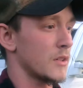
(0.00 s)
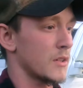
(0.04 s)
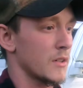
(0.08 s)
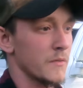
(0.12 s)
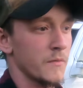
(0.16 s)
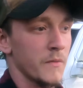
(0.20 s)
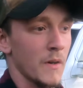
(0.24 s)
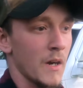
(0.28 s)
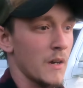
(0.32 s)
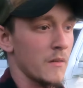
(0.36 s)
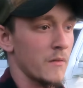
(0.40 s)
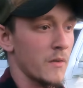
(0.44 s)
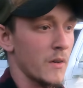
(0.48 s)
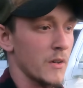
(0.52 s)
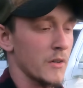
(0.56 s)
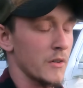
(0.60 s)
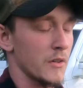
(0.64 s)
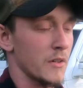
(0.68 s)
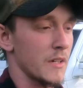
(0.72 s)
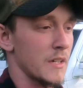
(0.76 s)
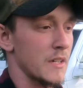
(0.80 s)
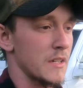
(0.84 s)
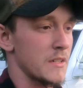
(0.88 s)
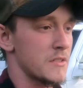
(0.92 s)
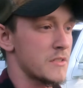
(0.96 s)

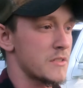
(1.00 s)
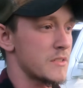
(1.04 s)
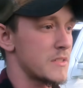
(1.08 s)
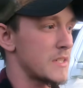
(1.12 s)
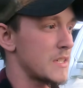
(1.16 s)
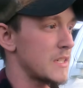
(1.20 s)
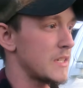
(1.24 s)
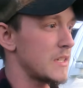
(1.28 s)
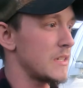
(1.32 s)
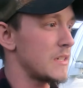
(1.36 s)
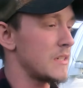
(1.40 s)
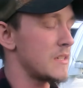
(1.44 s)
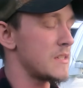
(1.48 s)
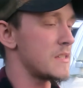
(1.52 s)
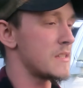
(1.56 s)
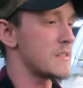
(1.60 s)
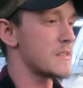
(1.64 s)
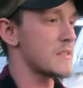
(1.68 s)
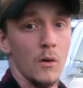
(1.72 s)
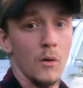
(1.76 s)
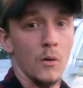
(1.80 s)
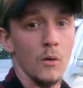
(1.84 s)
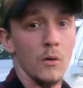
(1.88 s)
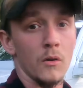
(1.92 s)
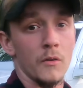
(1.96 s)
3500
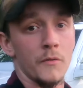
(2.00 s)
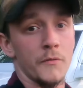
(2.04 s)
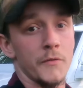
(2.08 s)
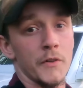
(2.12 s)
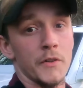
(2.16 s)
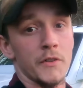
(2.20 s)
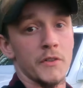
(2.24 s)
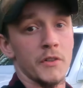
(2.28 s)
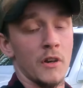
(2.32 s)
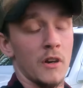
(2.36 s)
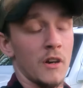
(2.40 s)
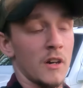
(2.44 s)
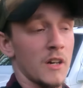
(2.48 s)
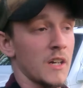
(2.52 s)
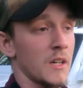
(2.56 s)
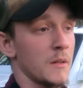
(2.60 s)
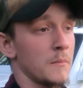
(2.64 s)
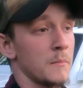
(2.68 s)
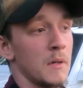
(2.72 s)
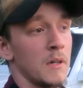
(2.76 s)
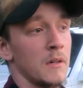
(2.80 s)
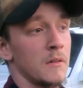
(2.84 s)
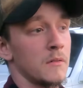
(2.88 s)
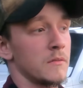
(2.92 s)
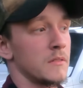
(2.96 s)
HDs, or if you're talking
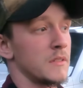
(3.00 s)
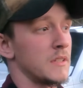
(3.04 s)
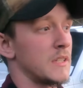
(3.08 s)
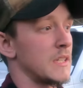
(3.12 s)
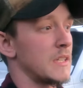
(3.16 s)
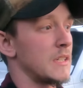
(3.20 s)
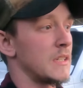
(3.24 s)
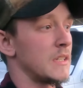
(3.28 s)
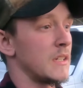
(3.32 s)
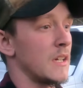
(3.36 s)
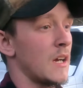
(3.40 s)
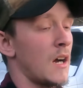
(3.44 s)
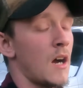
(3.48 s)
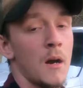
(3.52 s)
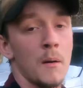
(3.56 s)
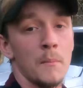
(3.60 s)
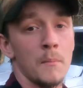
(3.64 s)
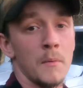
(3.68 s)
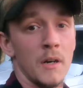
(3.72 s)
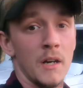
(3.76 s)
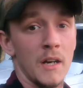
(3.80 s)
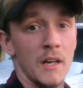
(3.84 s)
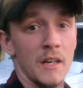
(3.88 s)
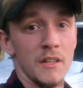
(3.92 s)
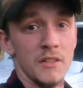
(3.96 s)
about the
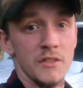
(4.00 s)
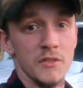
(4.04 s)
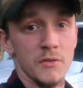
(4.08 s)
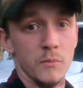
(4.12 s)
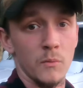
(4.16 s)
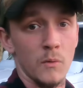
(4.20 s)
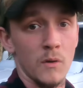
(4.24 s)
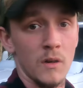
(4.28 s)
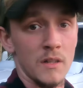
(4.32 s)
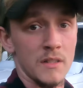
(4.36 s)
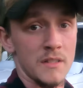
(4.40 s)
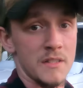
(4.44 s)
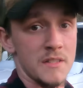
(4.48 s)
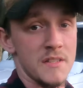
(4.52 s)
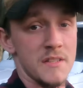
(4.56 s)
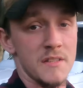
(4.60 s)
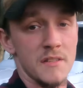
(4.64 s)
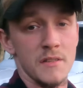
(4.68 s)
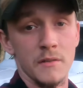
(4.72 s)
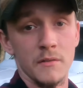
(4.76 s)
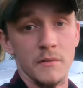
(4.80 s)
Hummer H1s